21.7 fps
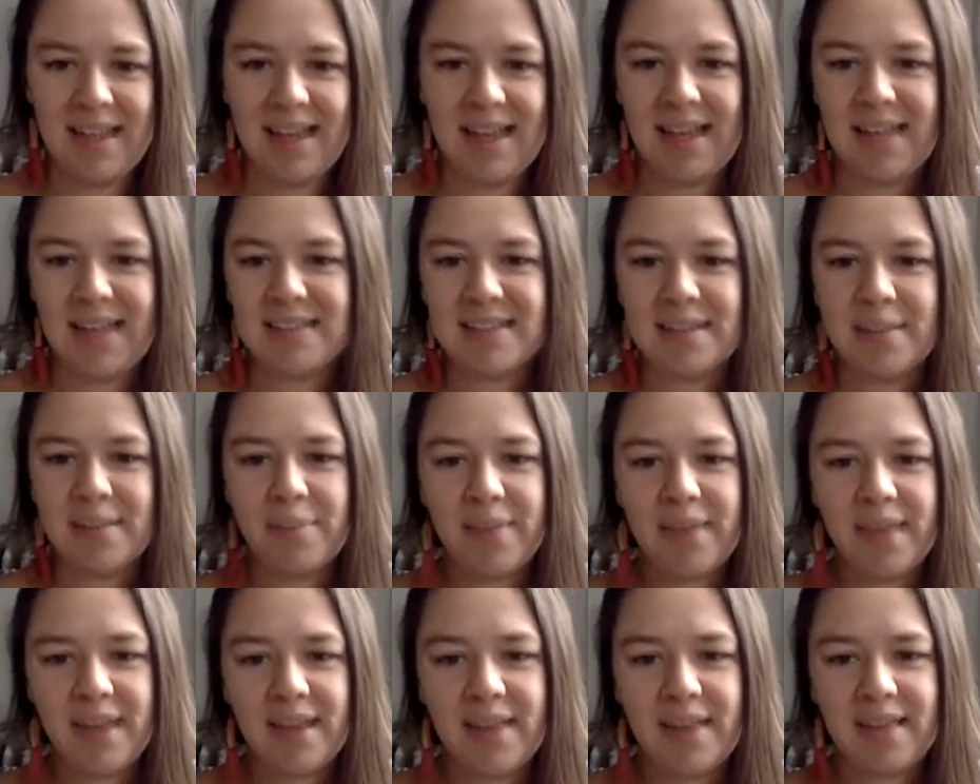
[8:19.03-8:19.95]
is
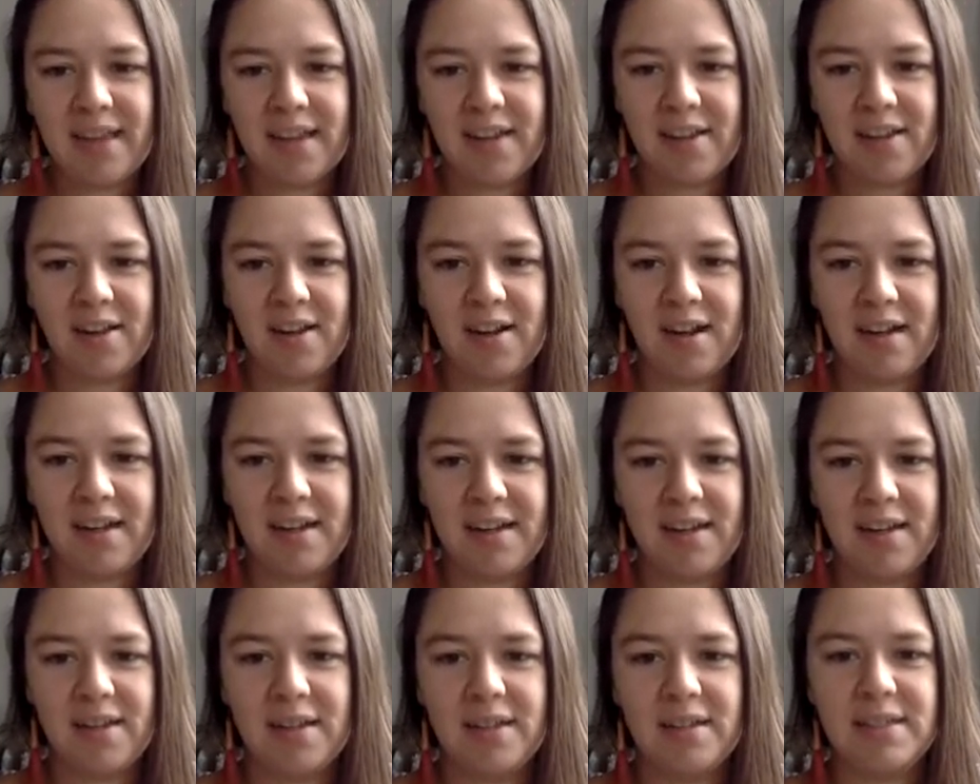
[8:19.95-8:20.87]
something that God
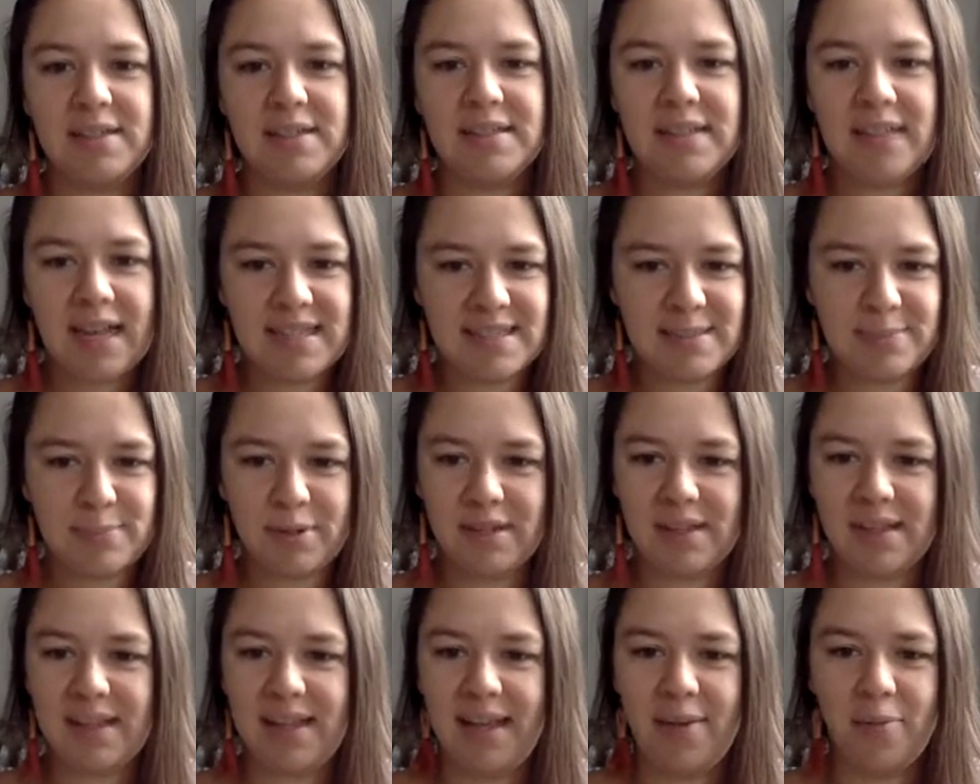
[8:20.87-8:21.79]

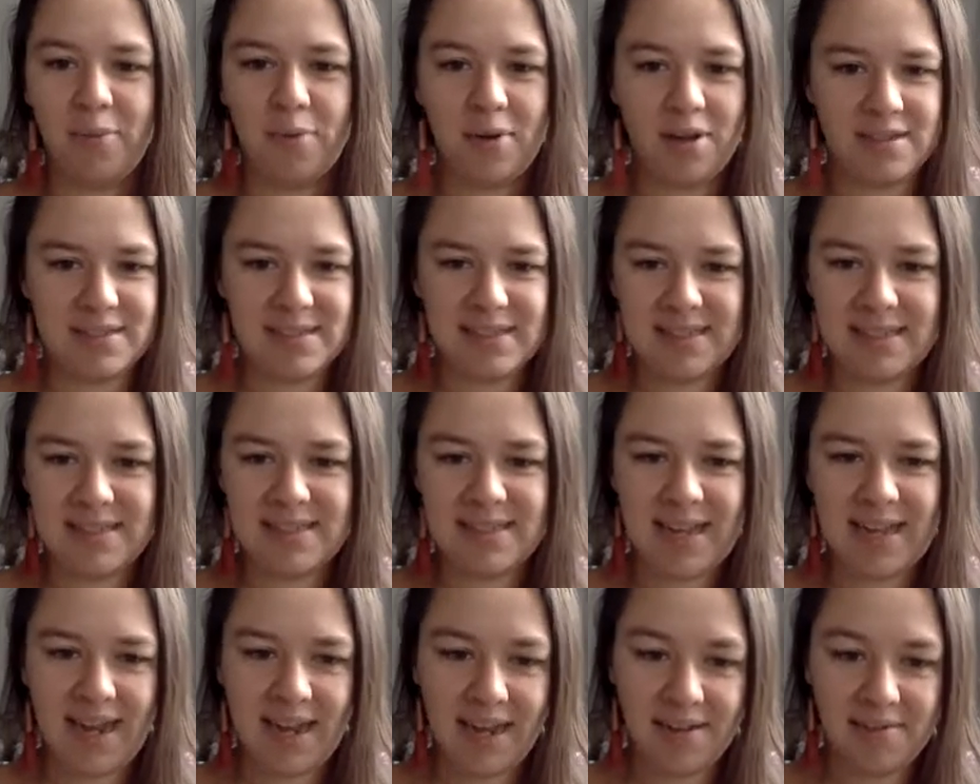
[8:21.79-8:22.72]
desperately wanted
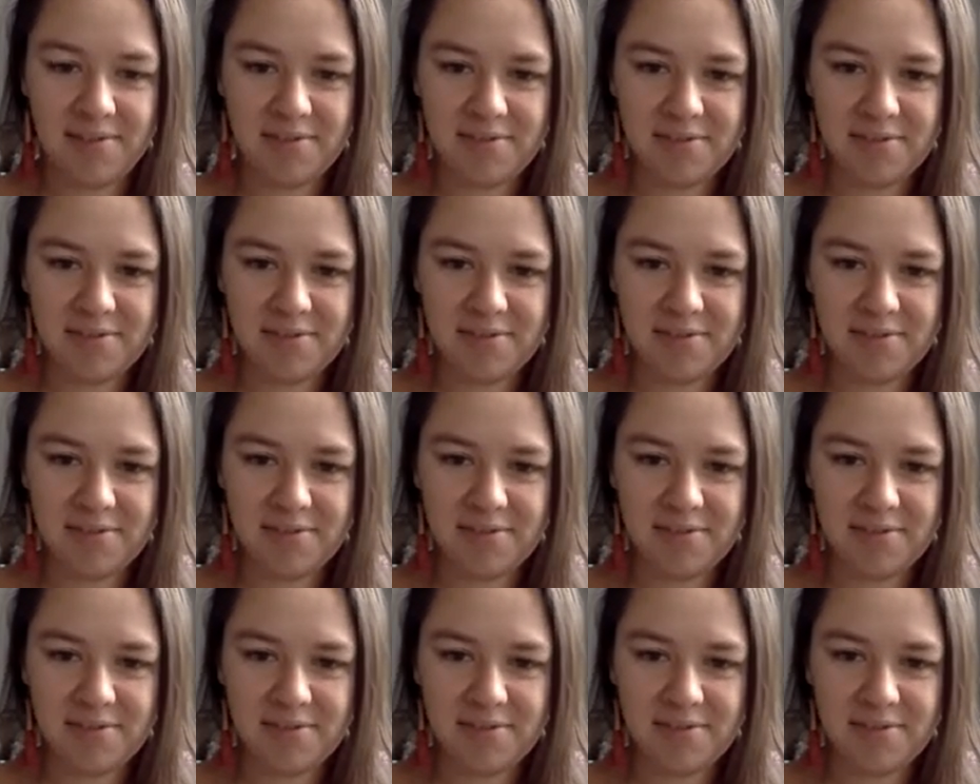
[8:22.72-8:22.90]
to have.